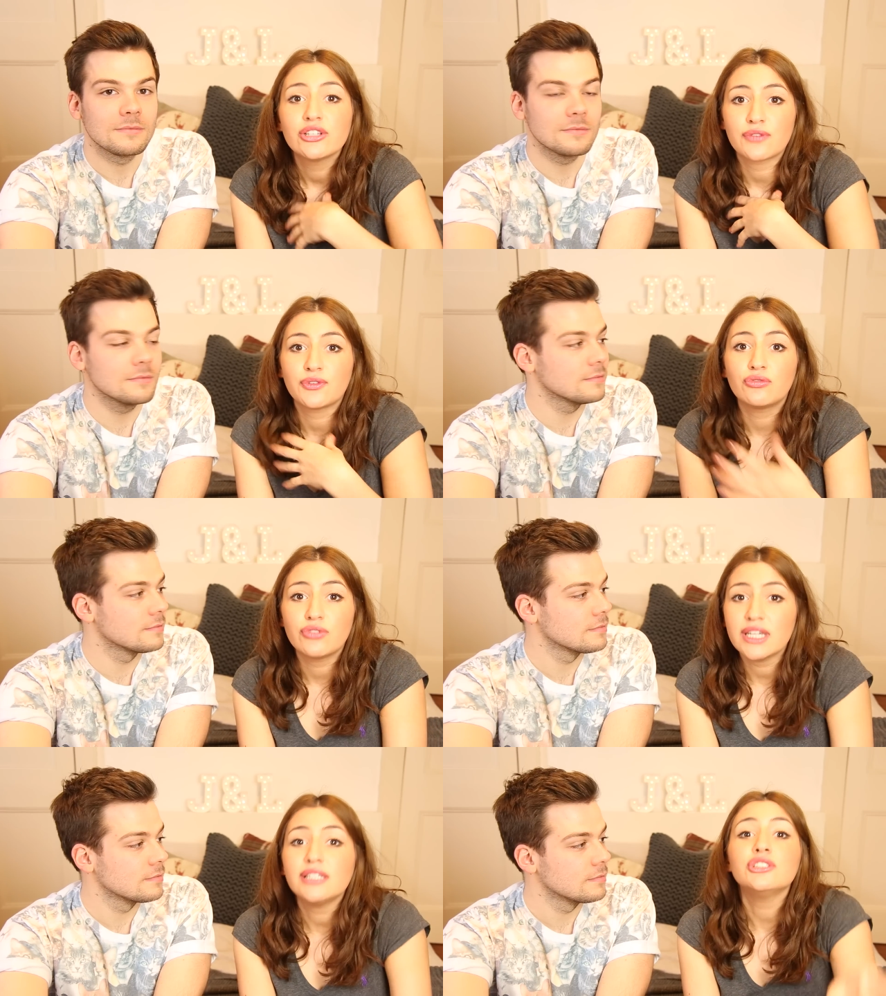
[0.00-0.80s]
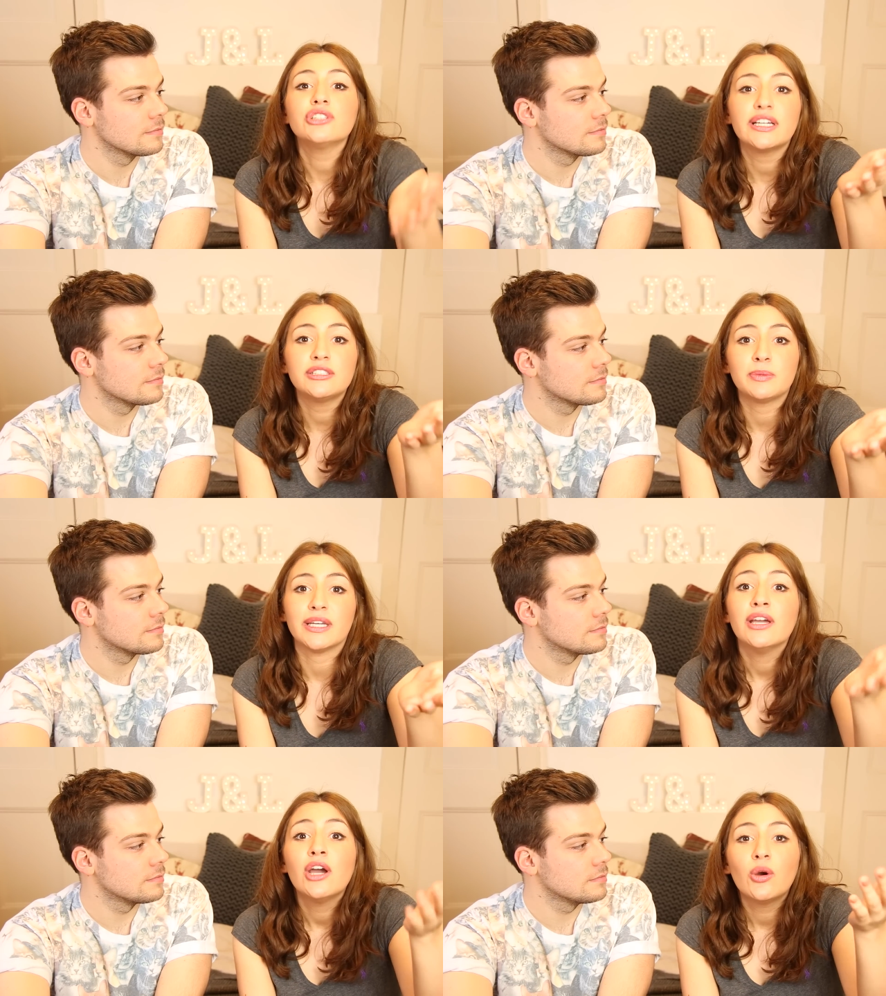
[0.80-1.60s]
Speaker 1: So if mm. you're reading
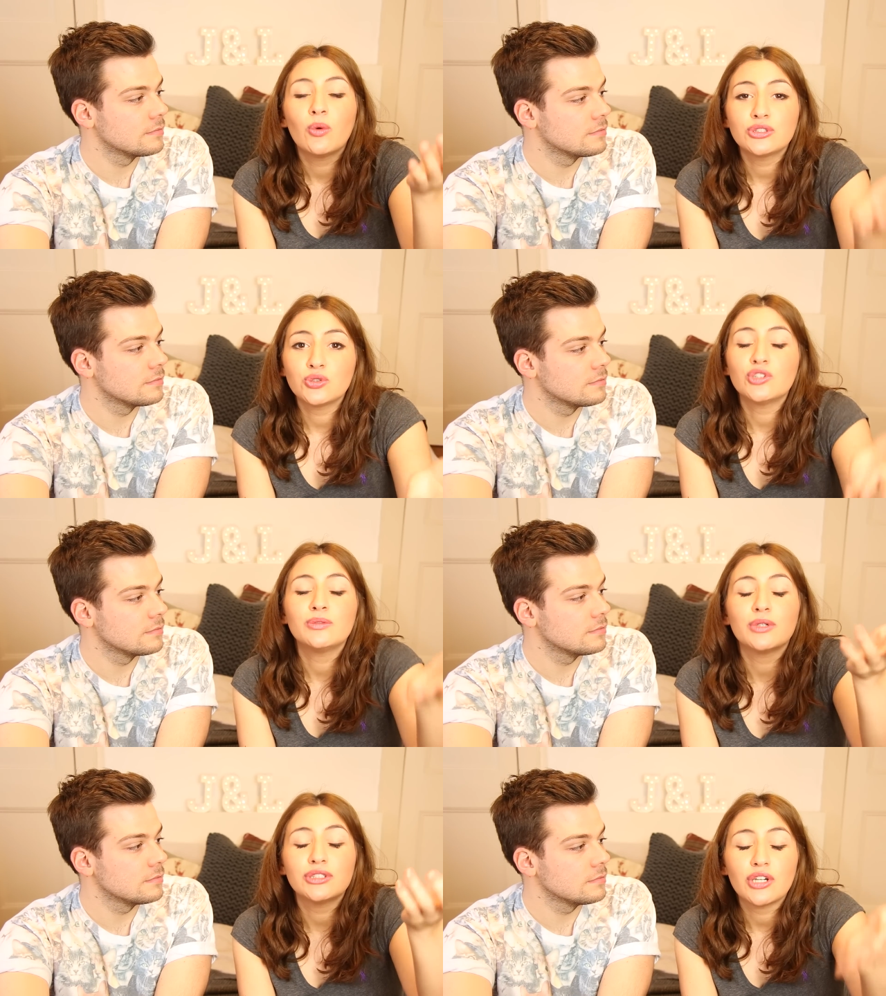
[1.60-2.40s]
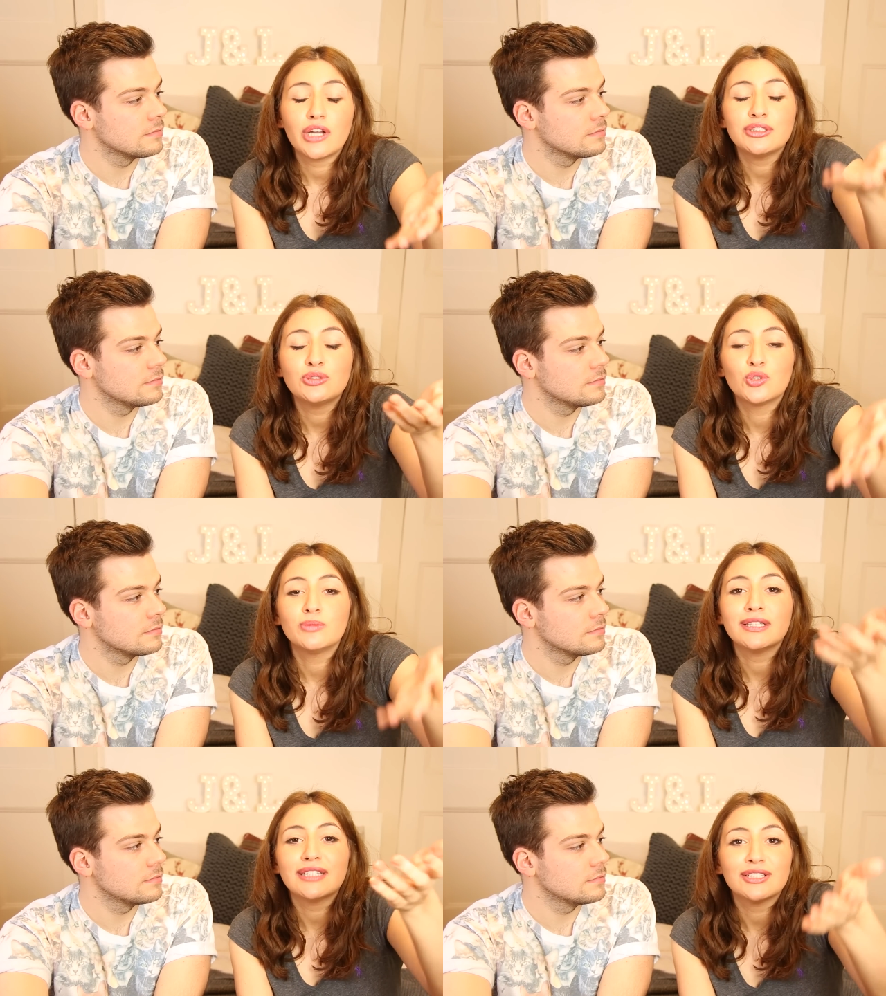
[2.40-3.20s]
Shakespeare, what what tired
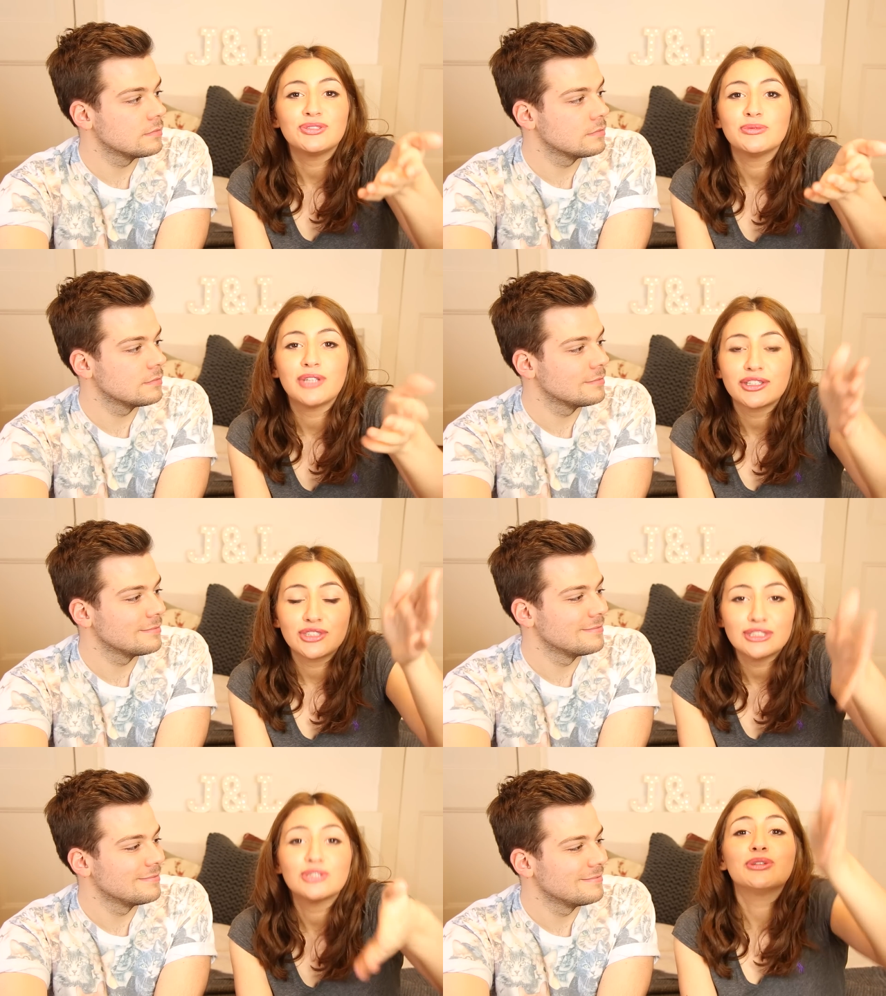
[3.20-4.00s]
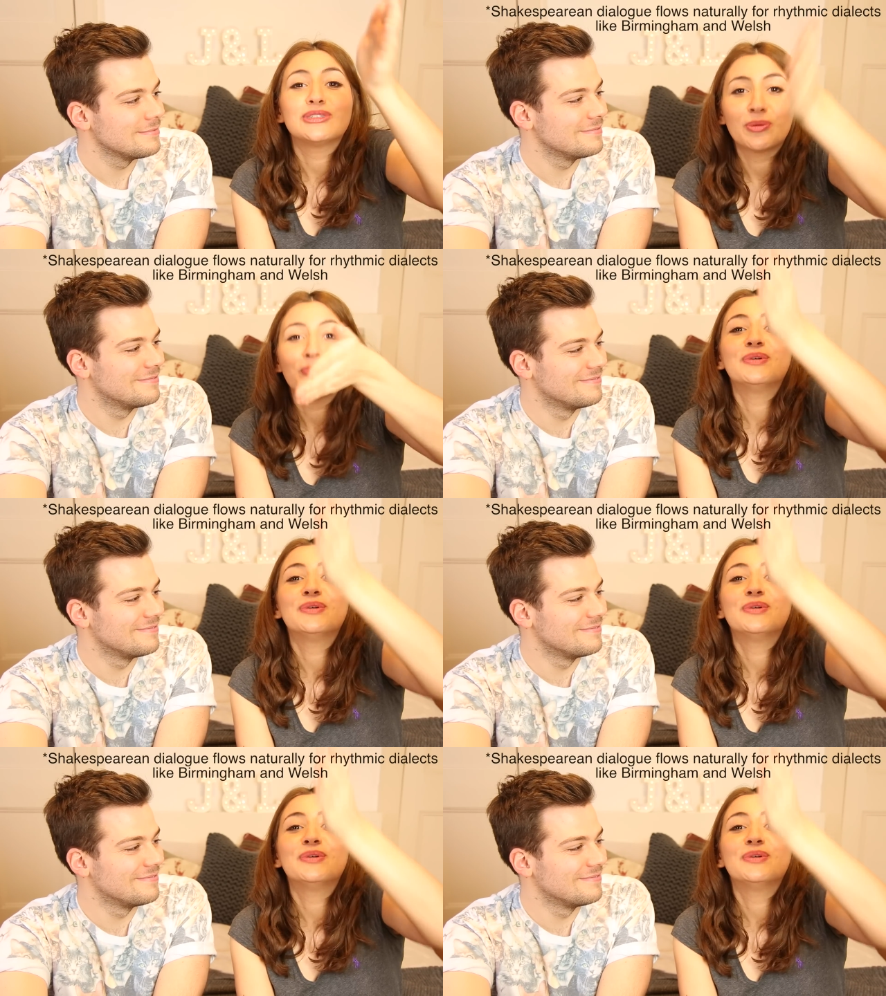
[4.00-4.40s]
torment has to, like, do it up